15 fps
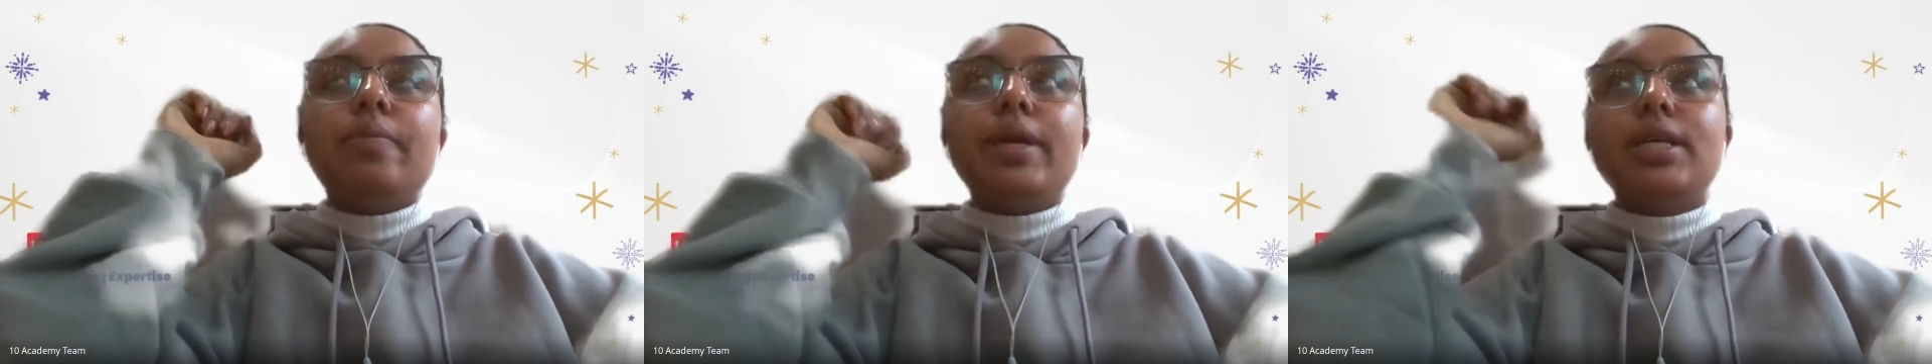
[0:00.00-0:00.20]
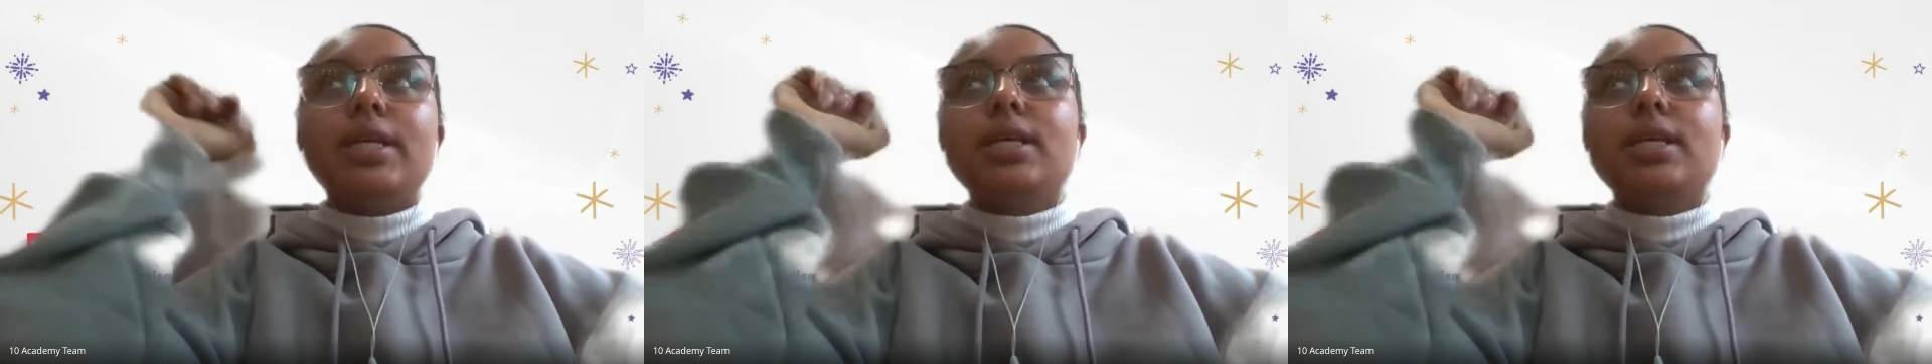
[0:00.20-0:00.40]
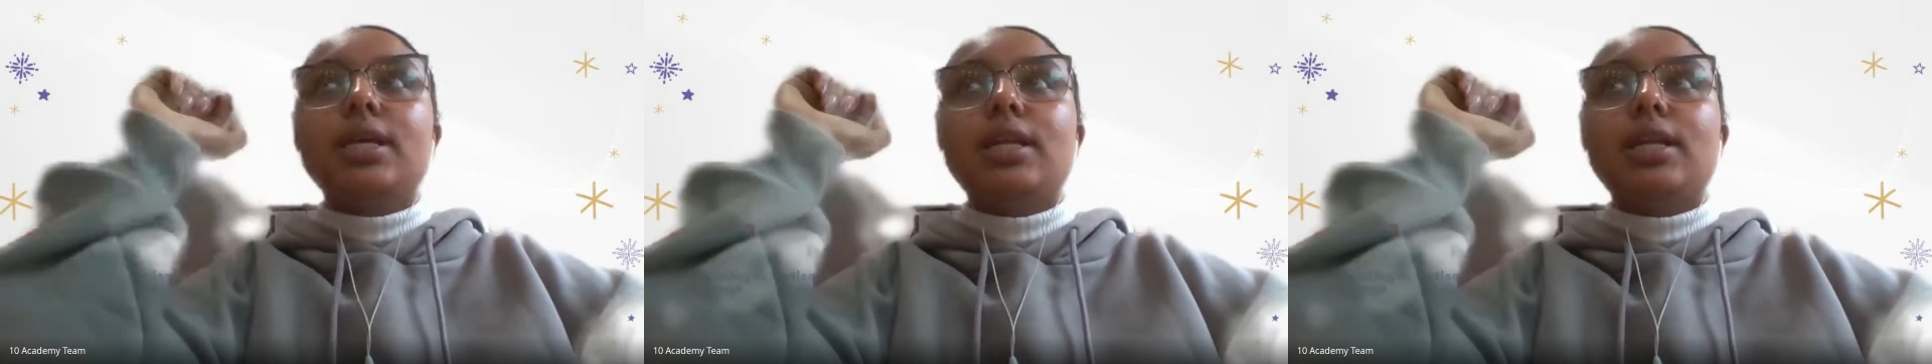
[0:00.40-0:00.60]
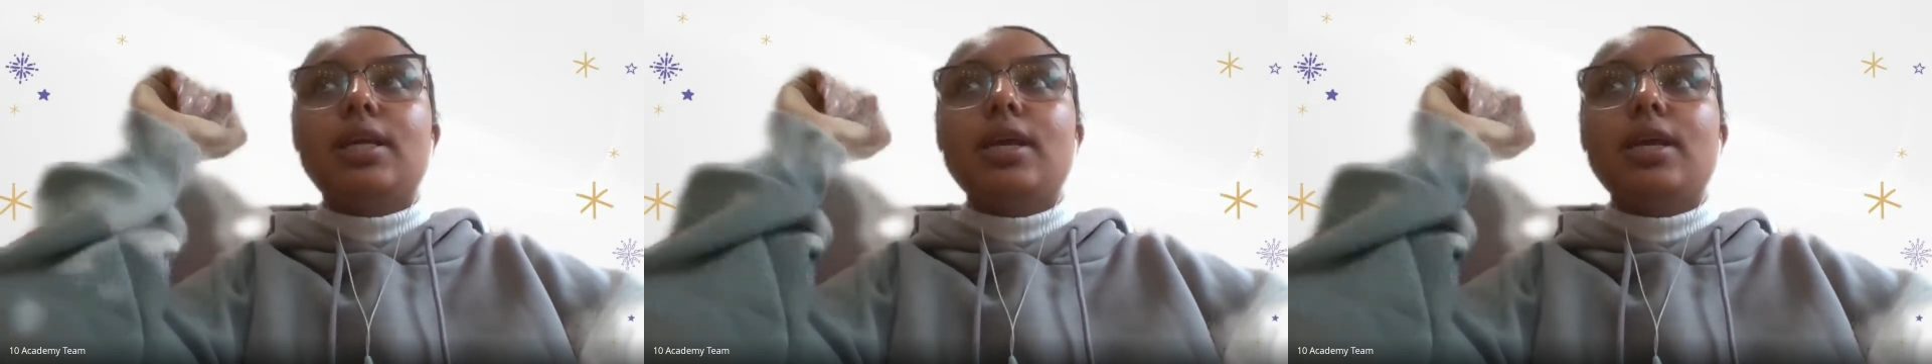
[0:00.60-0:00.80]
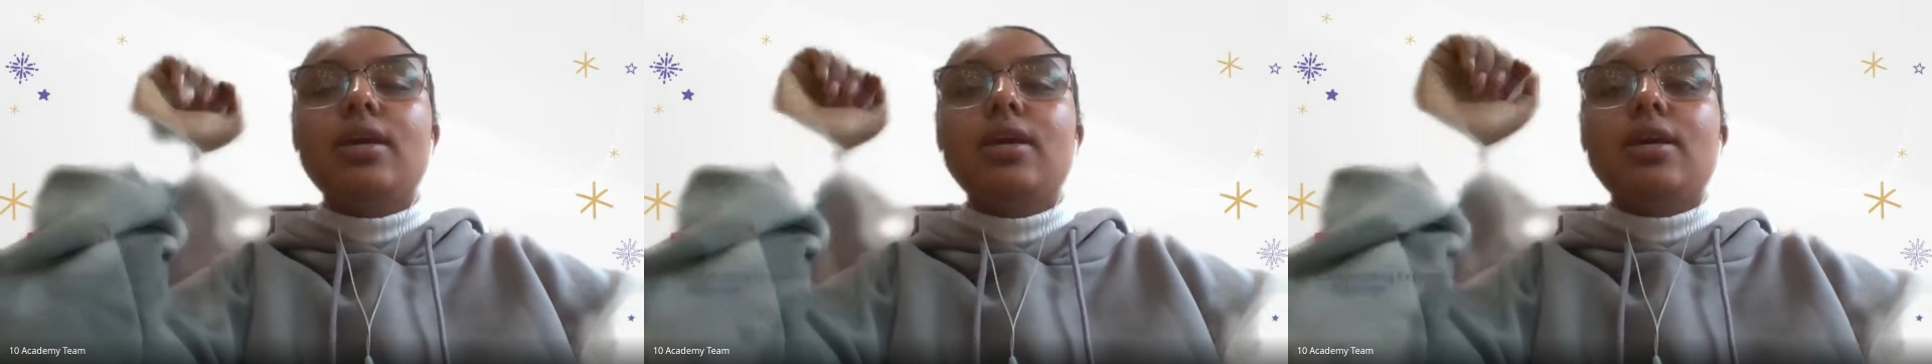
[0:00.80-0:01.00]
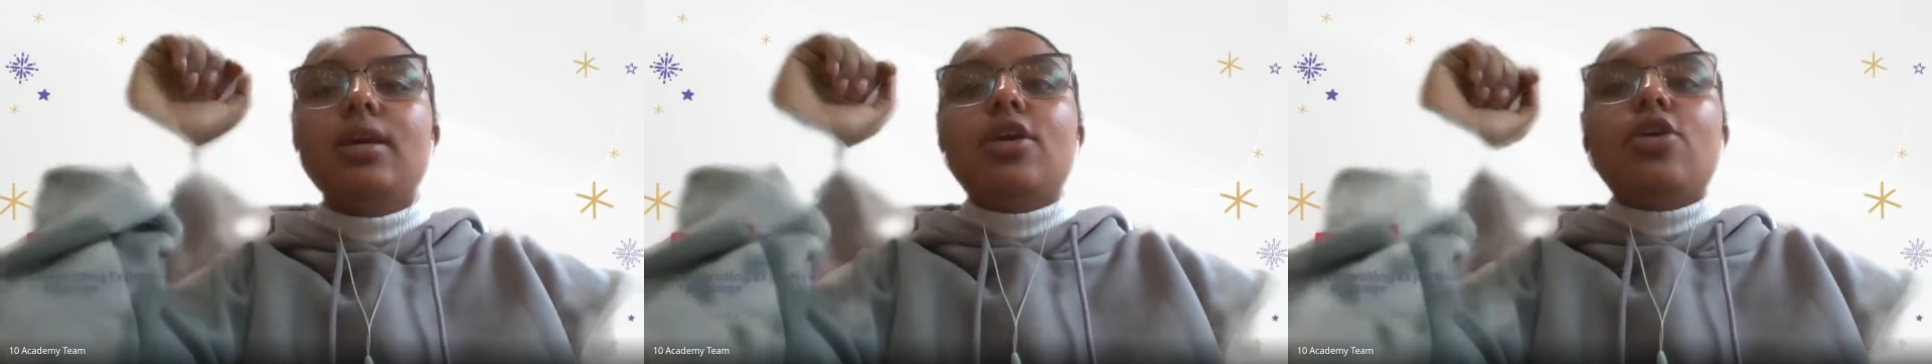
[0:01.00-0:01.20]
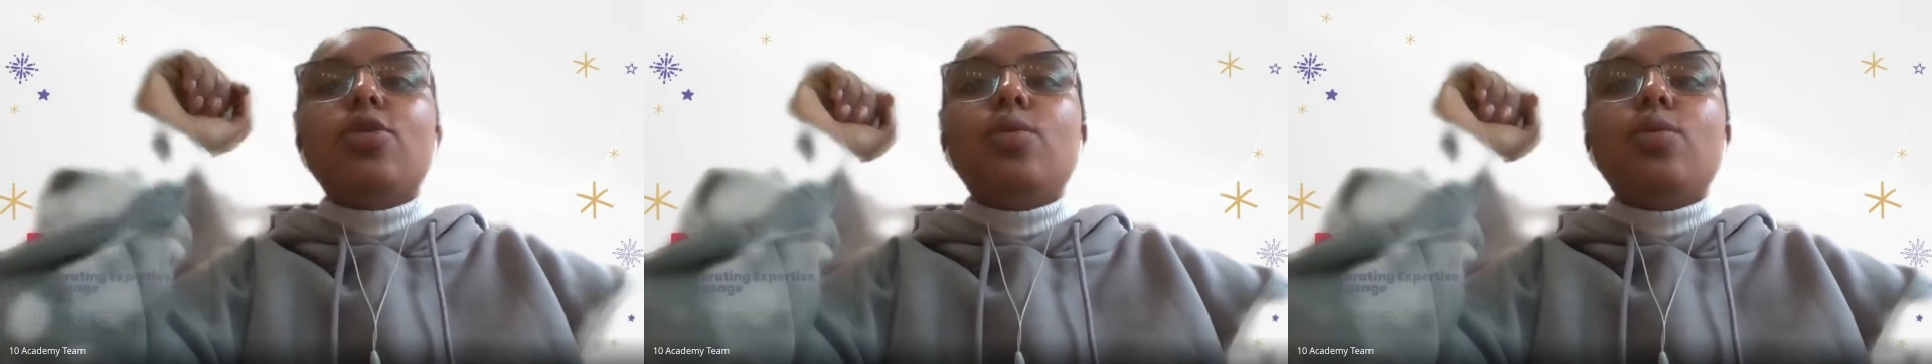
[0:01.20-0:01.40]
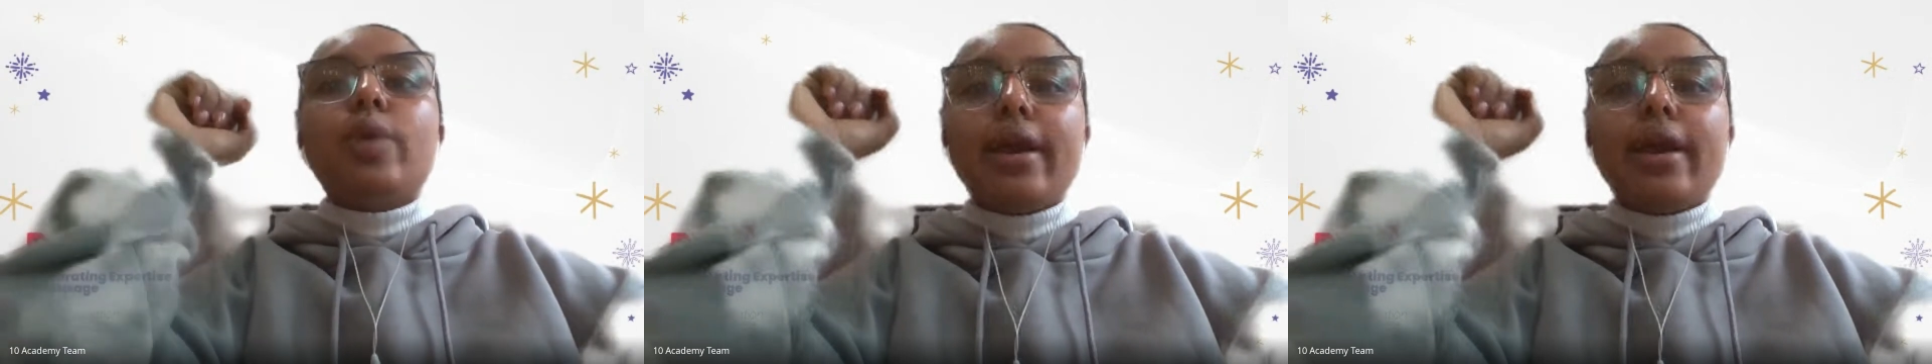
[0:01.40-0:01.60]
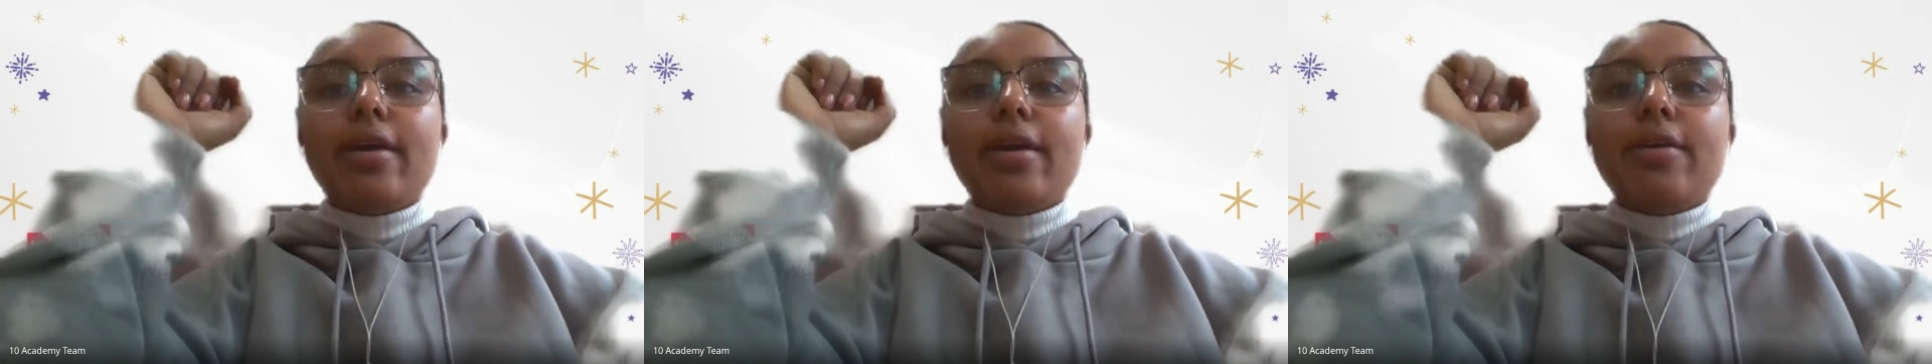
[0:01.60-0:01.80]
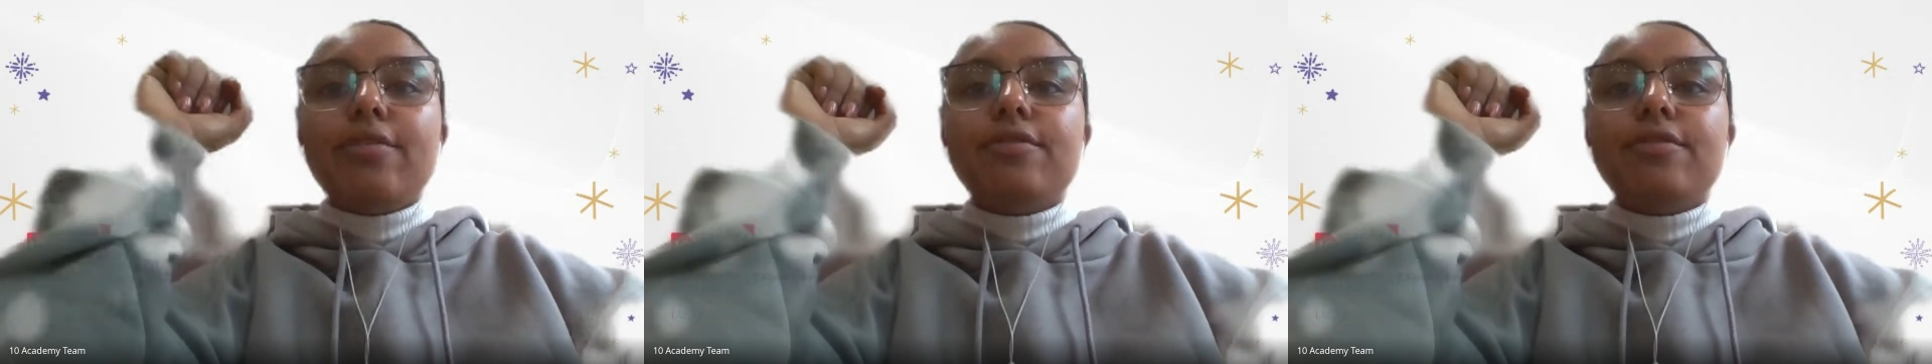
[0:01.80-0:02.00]
basically we
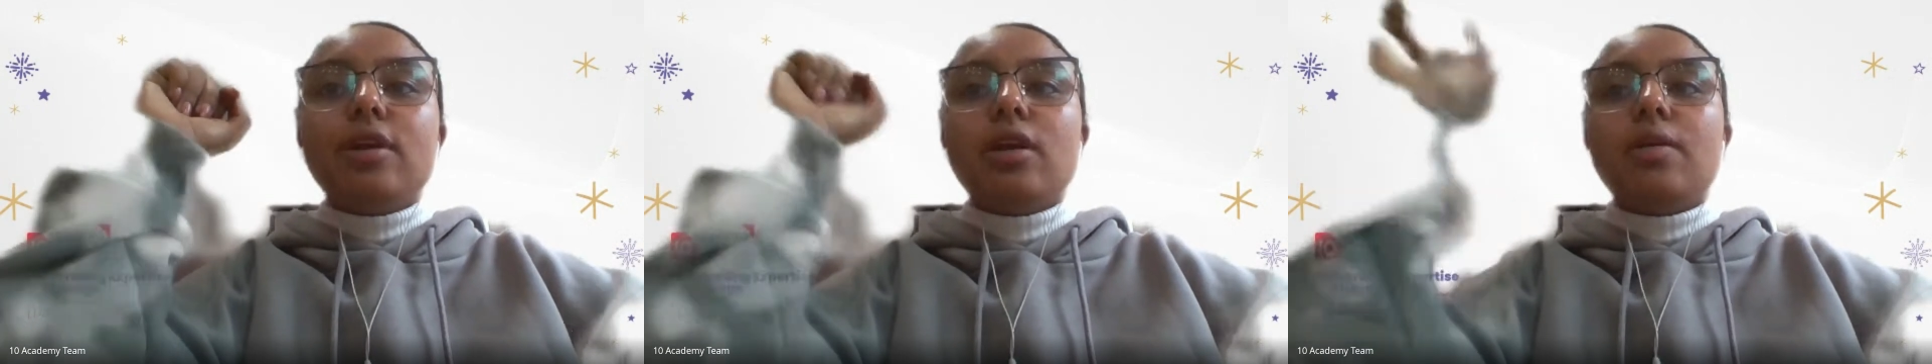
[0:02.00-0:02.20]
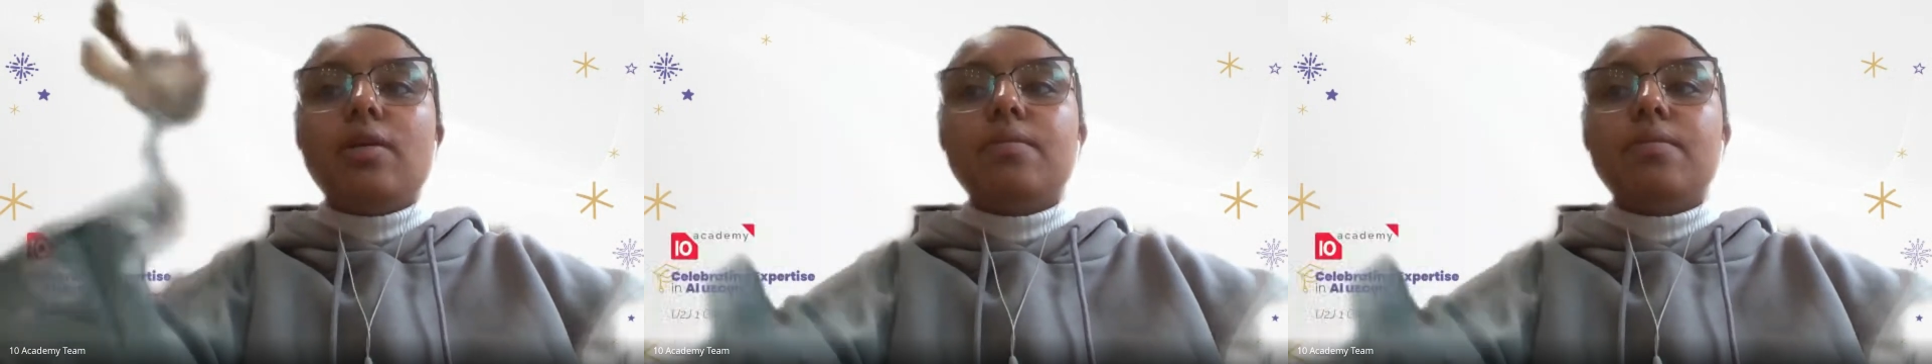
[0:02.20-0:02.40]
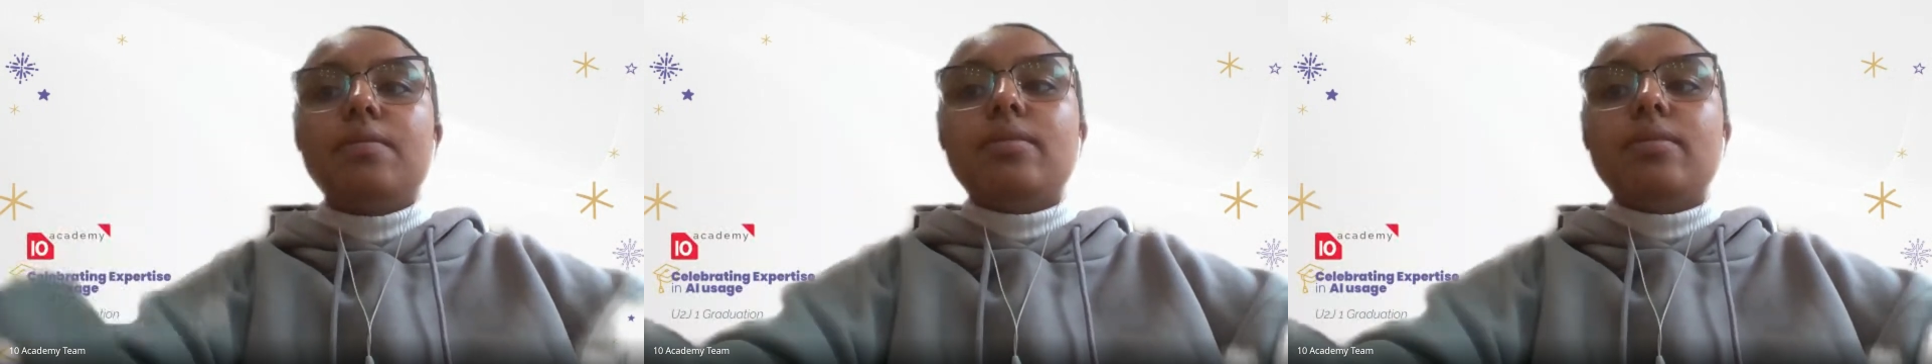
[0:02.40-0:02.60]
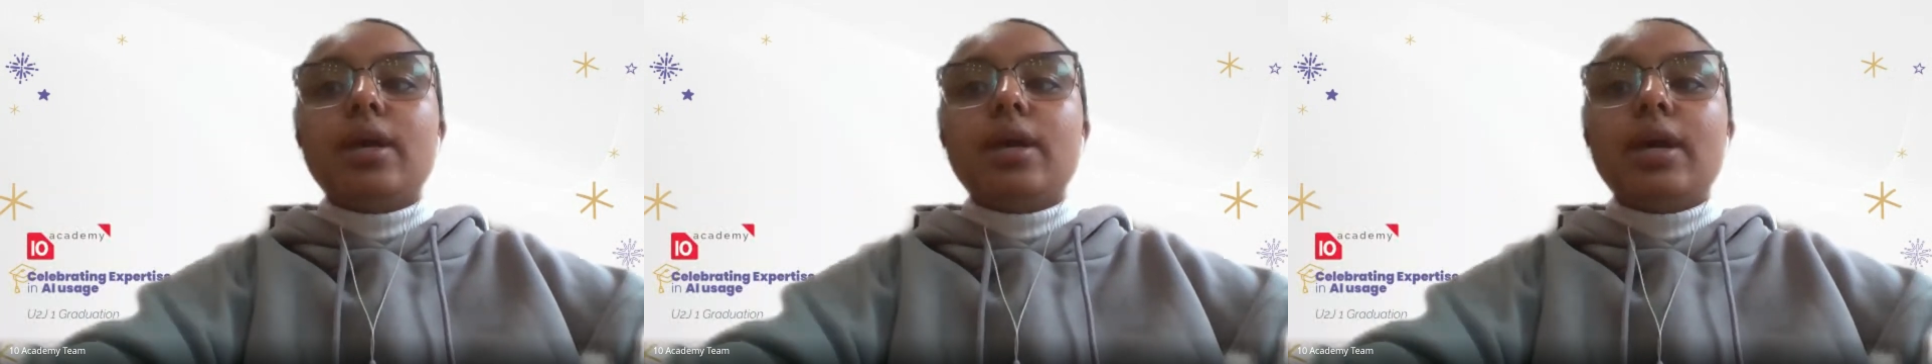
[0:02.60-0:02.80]
have um,